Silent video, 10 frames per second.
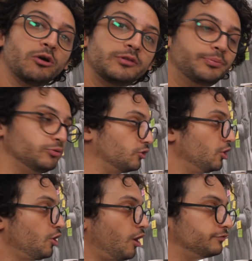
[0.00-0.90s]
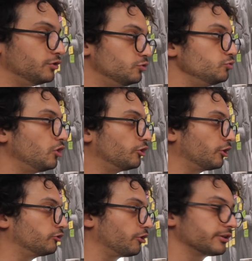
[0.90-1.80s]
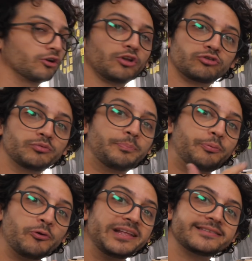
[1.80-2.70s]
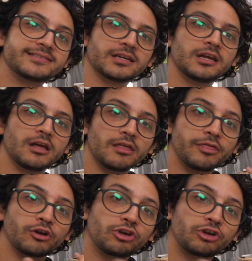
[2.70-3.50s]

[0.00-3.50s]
output of the noodle cutter in order to print the